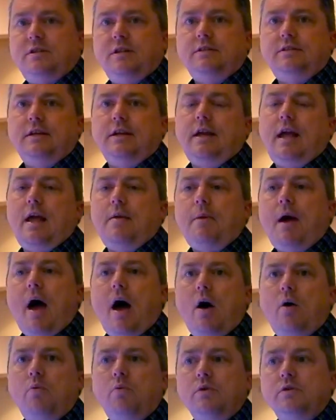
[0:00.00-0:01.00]
since it came
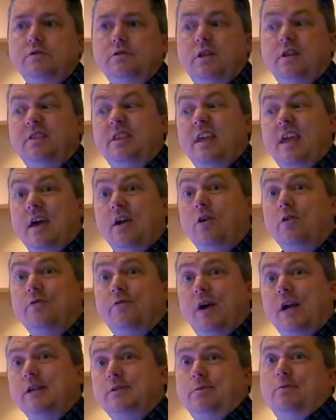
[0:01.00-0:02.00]
out, was that the
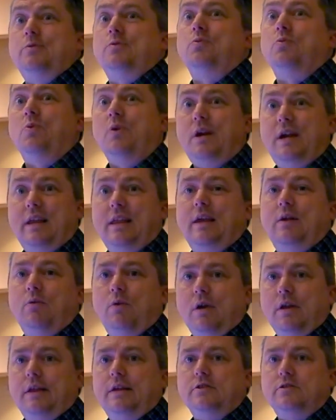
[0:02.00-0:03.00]
interface was really,
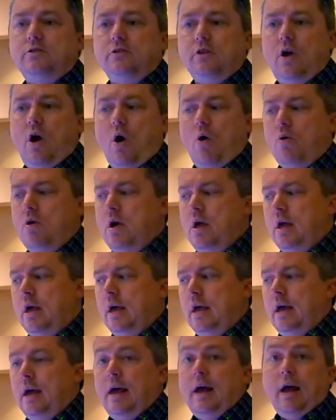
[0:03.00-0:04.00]
really slow.
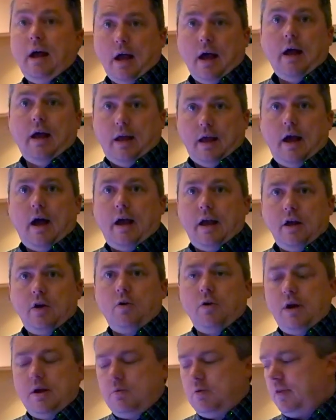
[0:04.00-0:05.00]
I
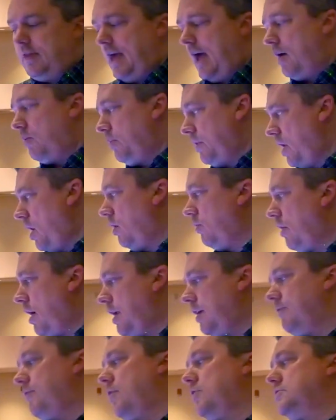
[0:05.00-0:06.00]
agree with that. We are
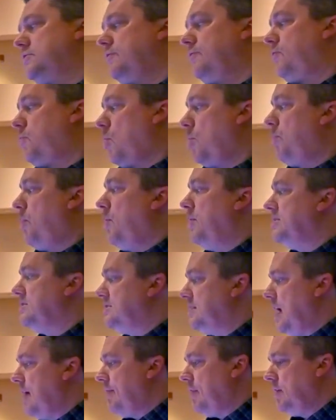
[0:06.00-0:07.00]
running version
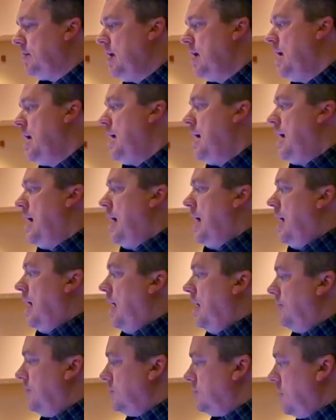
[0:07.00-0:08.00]
4.7
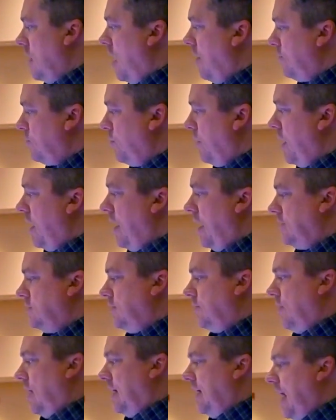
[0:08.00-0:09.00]
of the software as
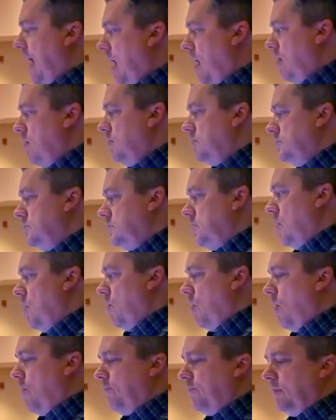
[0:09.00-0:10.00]
of right now,
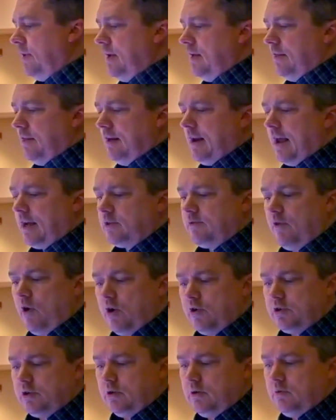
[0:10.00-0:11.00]
so hopefully the next
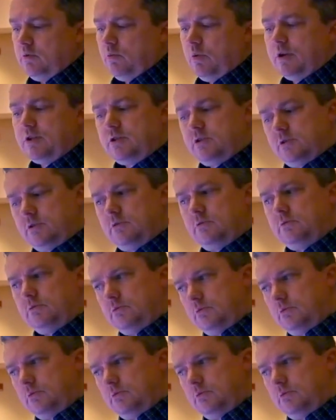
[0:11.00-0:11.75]
version, which